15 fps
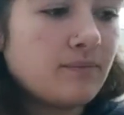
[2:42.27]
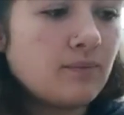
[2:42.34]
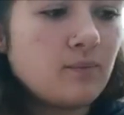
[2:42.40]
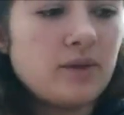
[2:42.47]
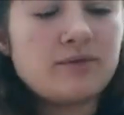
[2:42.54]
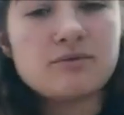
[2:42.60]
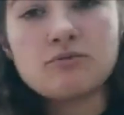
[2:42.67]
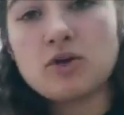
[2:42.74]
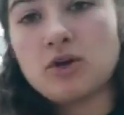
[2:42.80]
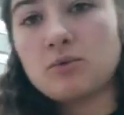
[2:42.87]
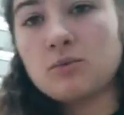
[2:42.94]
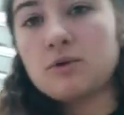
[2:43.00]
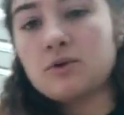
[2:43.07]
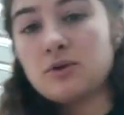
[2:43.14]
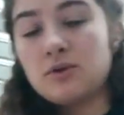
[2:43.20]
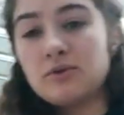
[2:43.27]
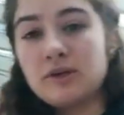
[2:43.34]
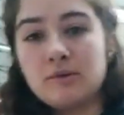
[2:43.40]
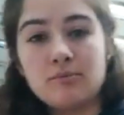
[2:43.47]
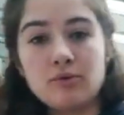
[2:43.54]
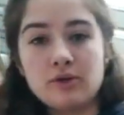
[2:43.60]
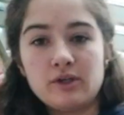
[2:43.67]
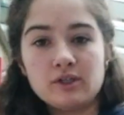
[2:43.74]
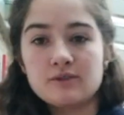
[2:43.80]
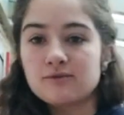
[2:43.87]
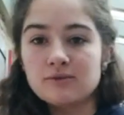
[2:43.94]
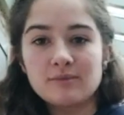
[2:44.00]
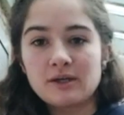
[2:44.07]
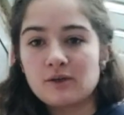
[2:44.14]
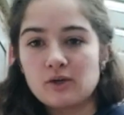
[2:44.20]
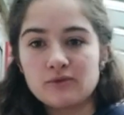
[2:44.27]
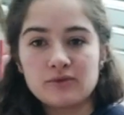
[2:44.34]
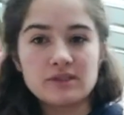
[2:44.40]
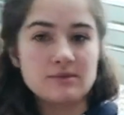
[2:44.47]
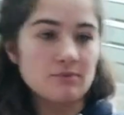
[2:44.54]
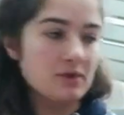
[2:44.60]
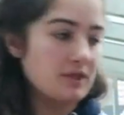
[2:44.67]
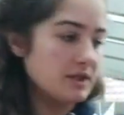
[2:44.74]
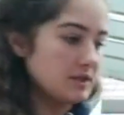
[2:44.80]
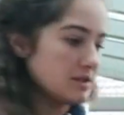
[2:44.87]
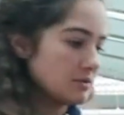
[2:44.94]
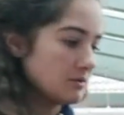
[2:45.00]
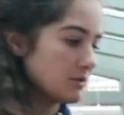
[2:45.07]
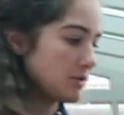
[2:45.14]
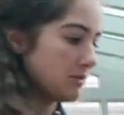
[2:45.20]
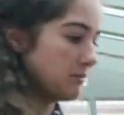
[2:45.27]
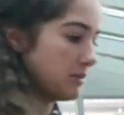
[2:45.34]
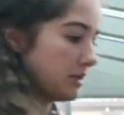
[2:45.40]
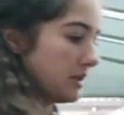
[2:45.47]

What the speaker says: we have some hot water already boiled from my coffee this morning, so I'm just gonna put